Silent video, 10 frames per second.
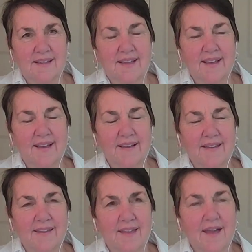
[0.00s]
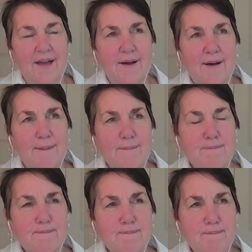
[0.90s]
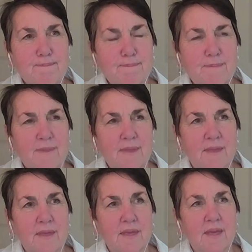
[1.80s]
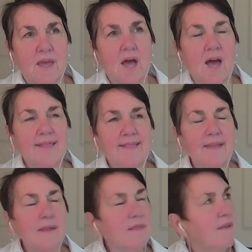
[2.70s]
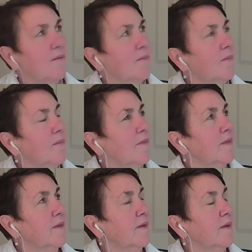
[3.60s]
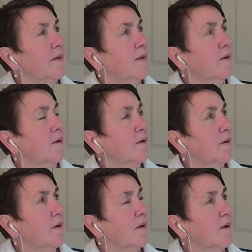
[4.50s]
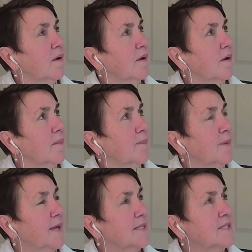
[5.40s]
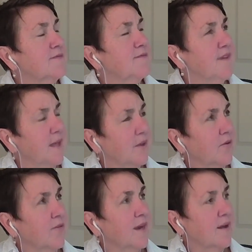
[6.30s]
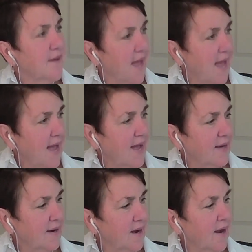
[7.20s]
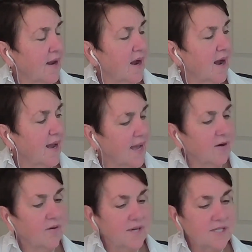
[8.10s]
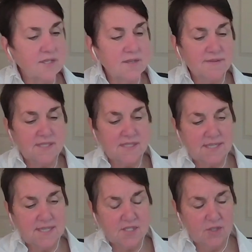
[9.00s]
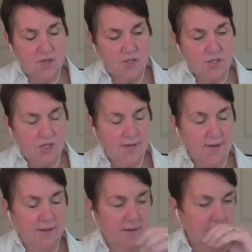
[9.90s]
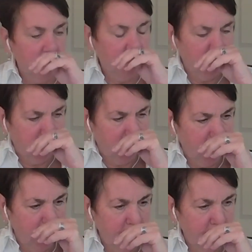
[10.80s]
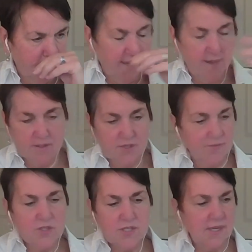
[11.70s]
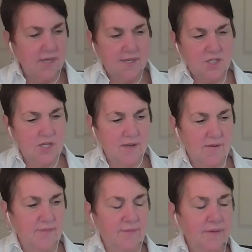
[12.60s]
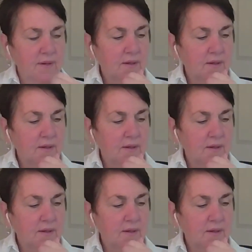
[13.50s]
Yeah. Um, I think the biggest failure that I've had, I had a great deal of success launching, again, a diversity initiative